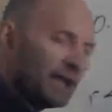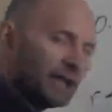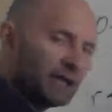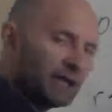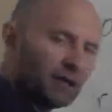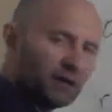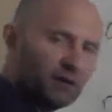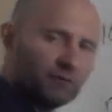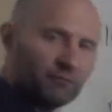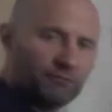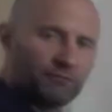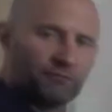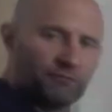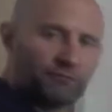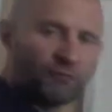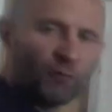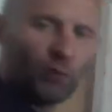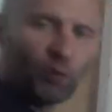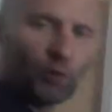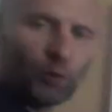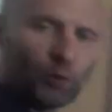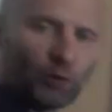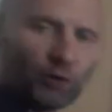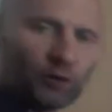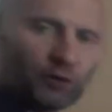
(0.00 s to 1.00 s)

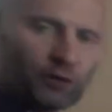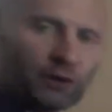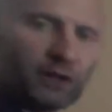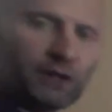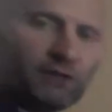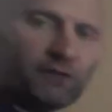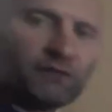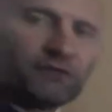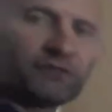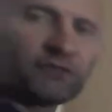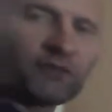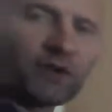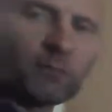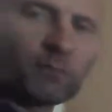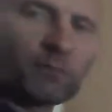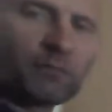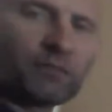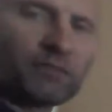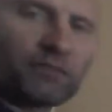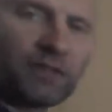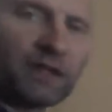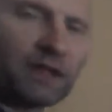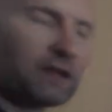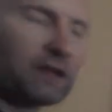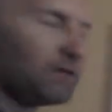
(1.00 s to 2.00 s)
-4 and
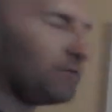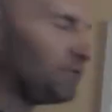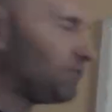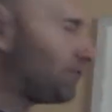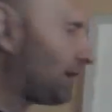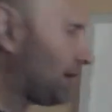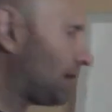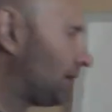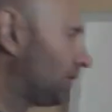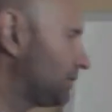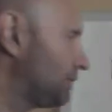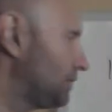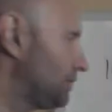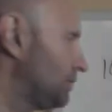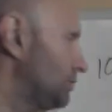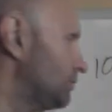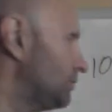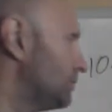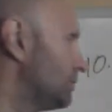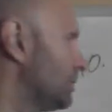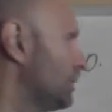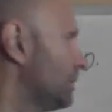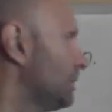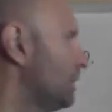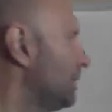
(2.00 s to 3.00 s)
some theta
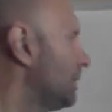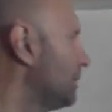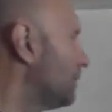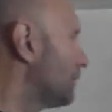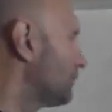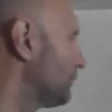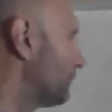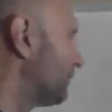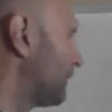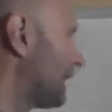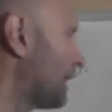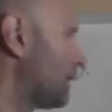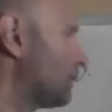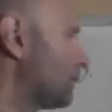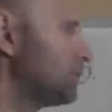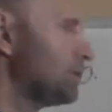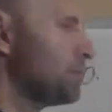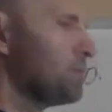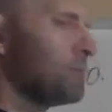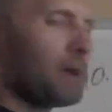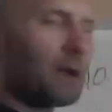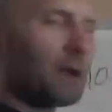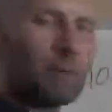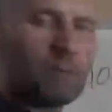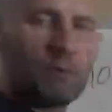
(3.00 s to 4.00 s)
value. So now
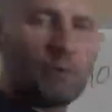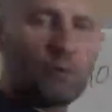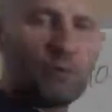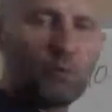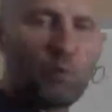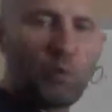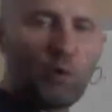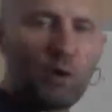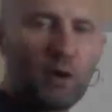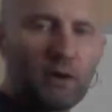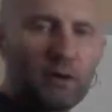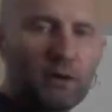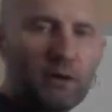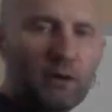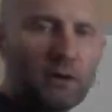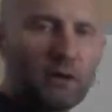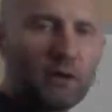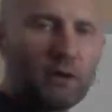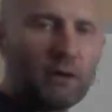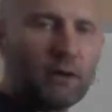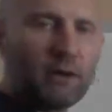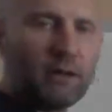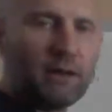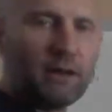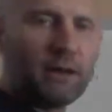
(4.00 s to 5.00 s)
remember what
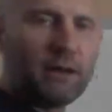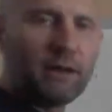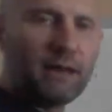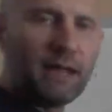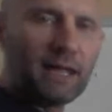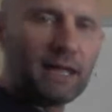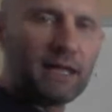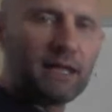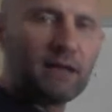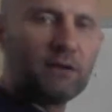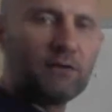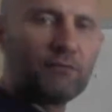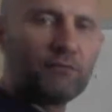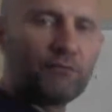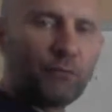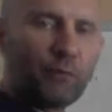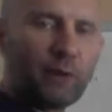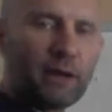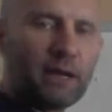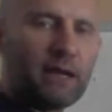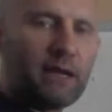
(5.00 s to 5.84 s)
a negative